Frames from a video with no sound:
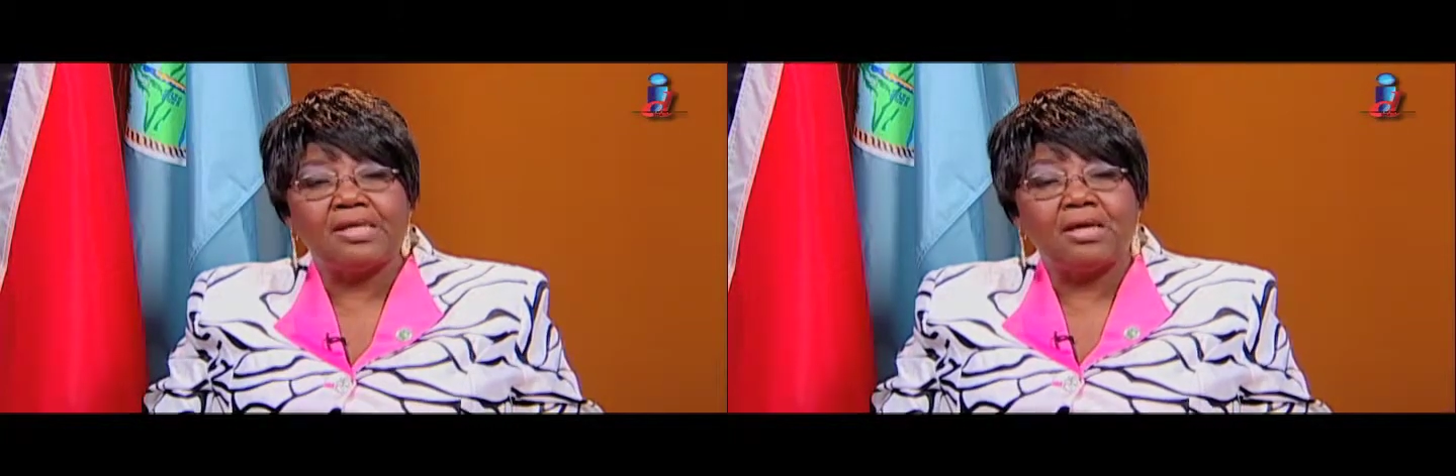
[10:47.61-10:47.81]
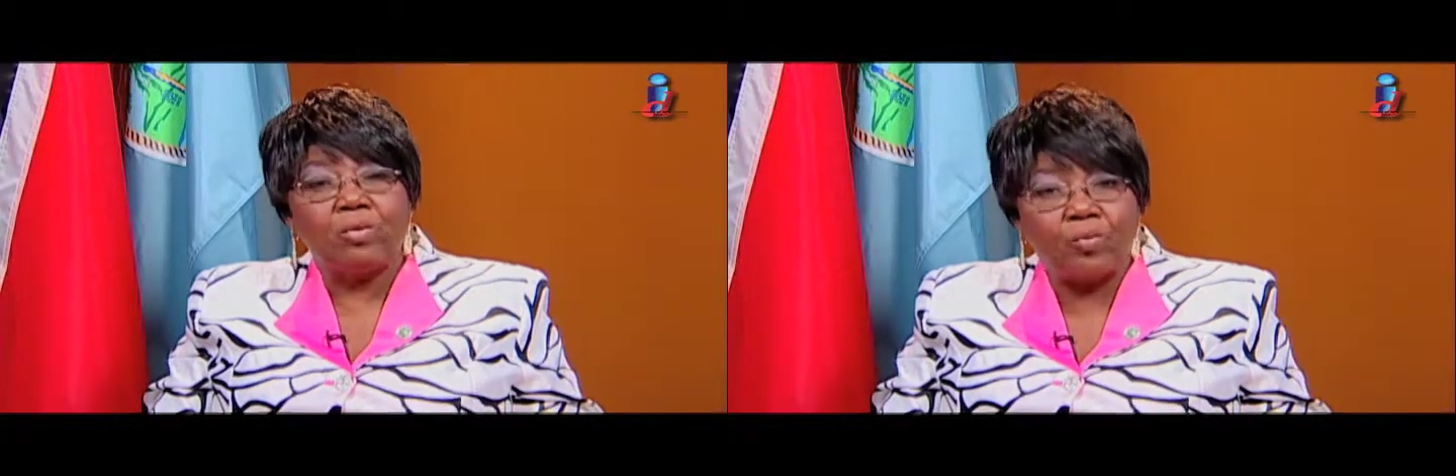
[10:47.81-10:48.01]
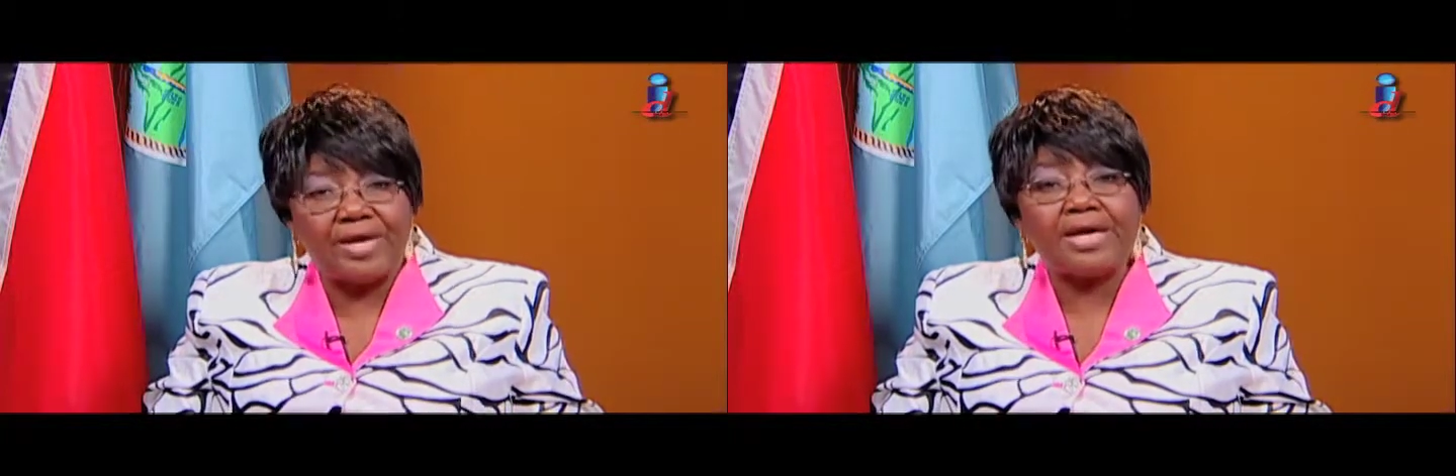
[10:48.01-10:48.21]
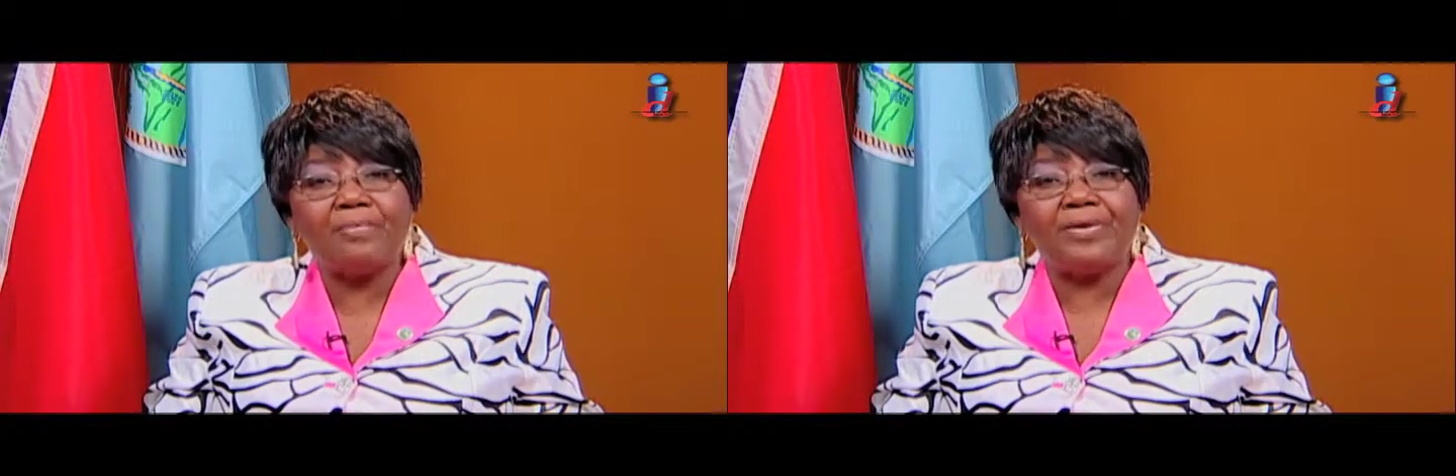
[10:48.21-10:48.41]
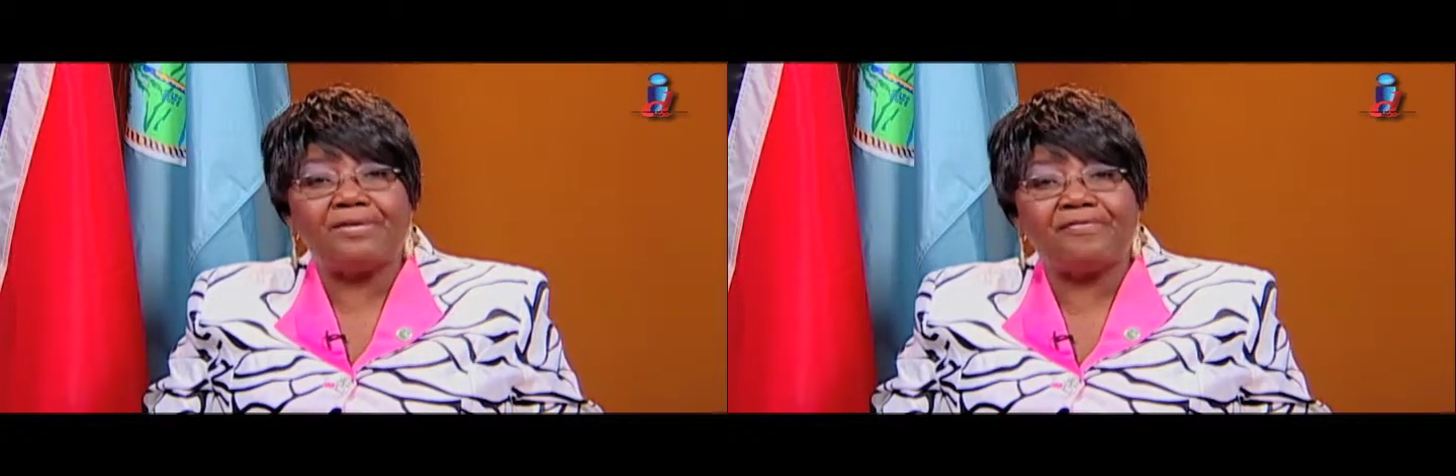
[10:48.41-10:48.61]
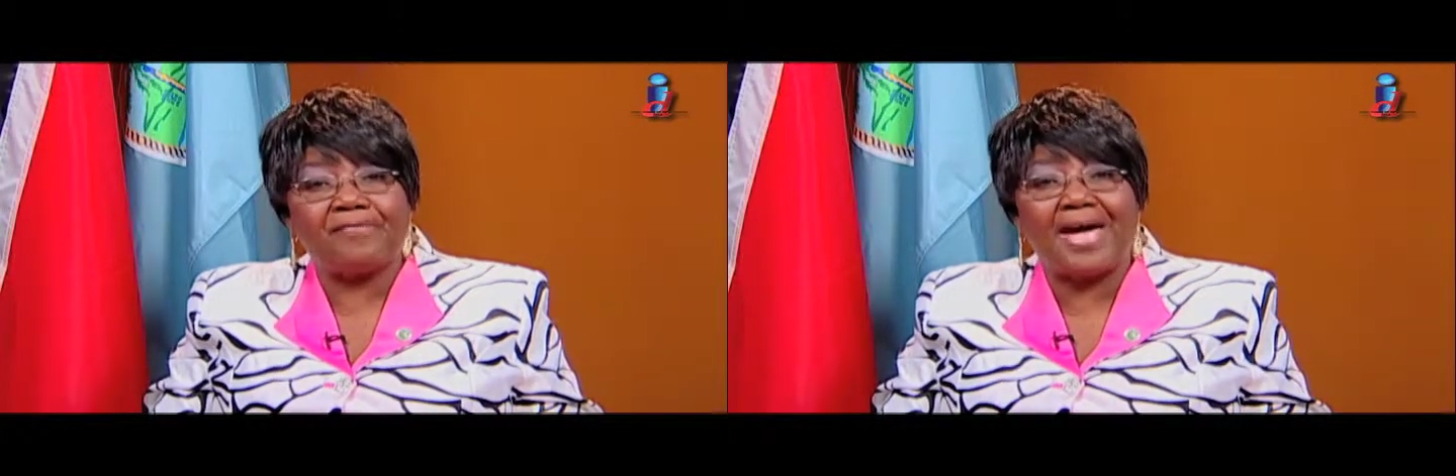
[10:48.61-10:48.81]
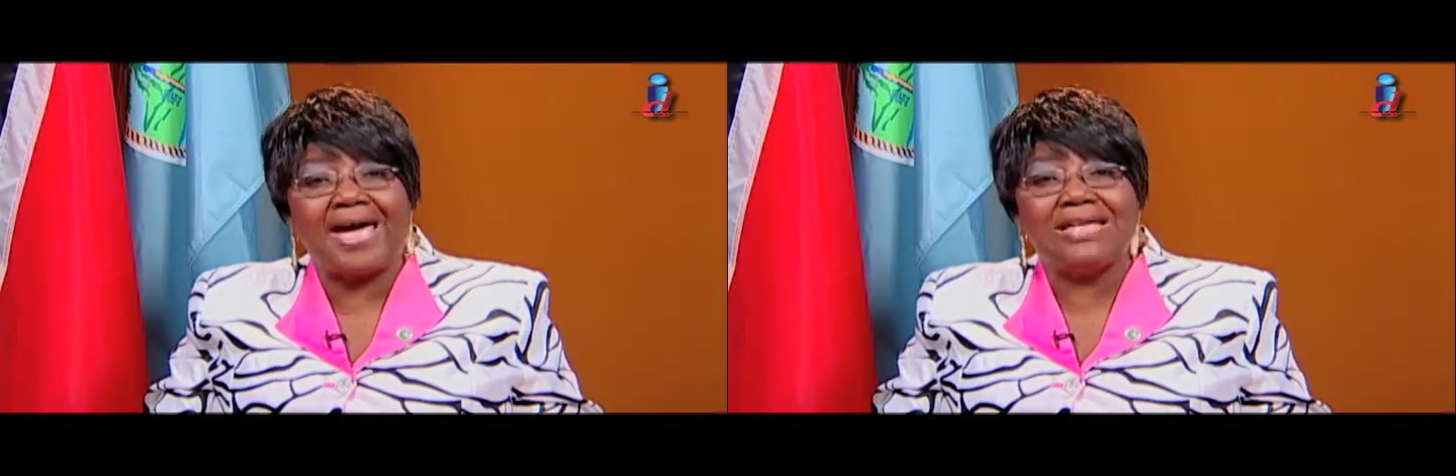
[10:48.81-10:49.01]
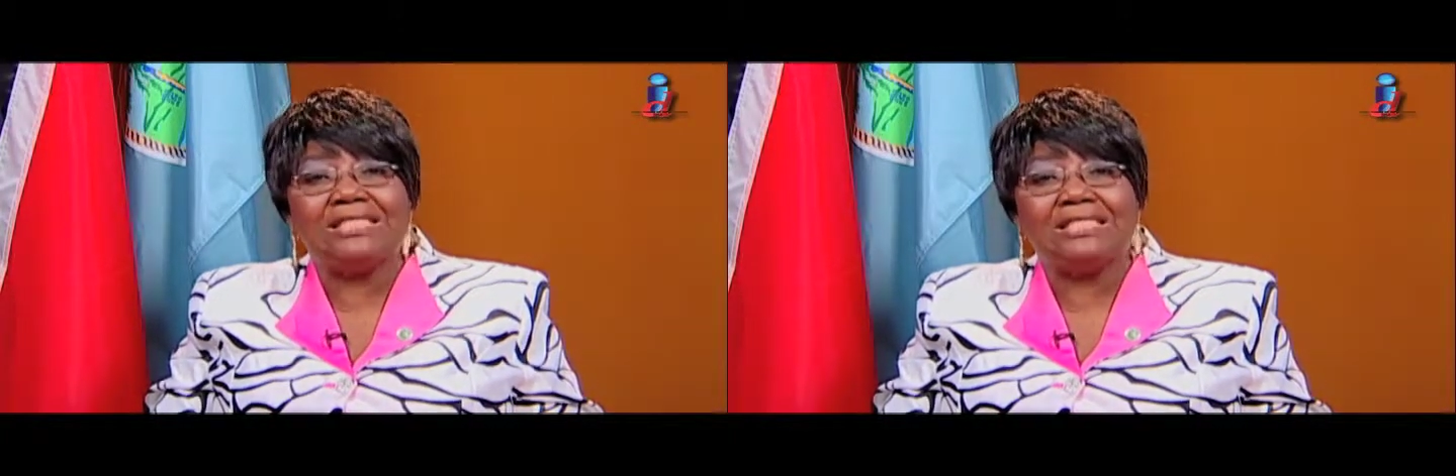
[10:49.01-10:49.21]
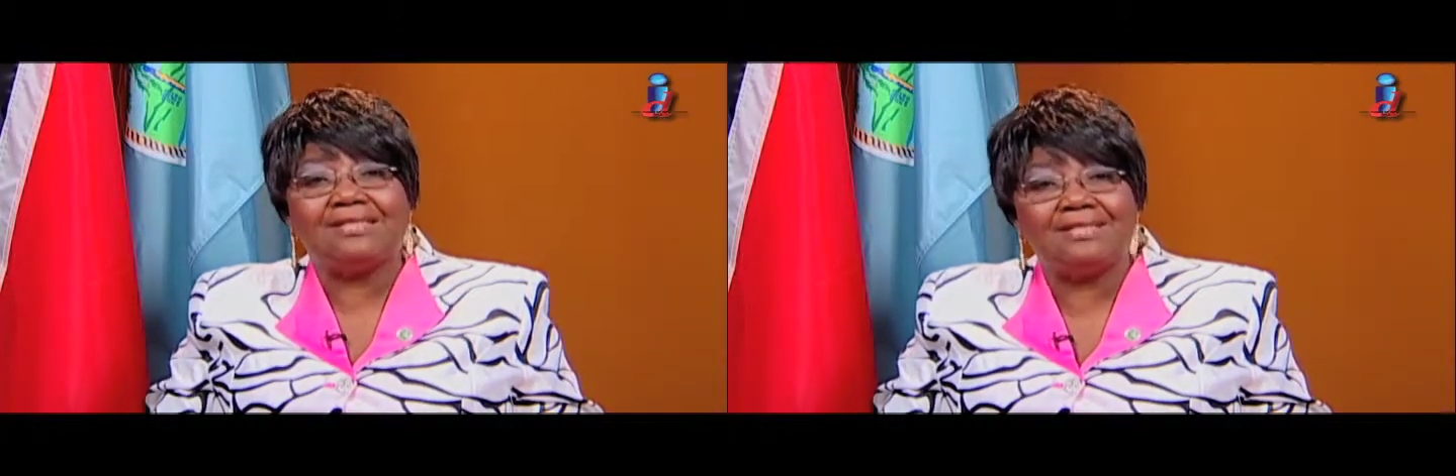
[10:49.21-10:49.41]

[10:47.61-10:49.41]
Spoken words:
we will find